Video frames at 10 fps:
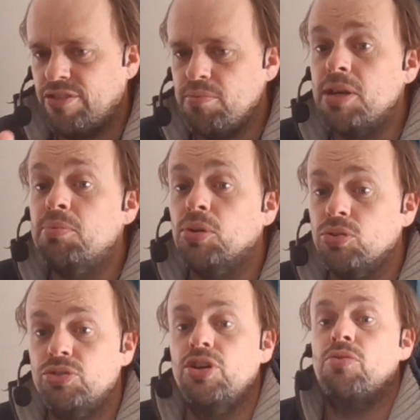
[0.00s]
from people
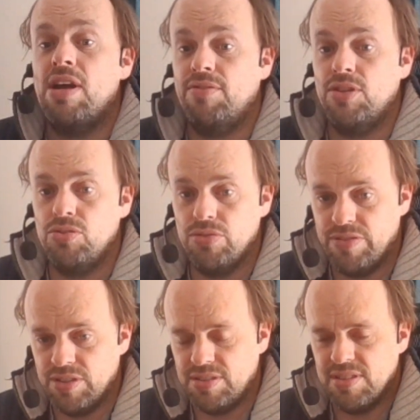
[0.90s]
who don't have a
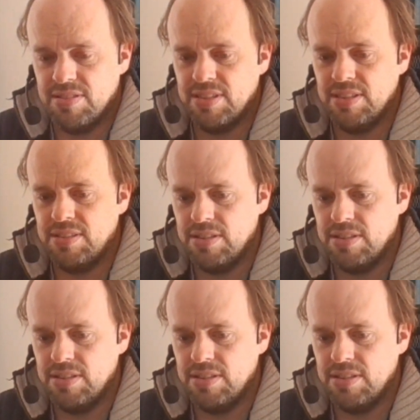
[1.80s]
university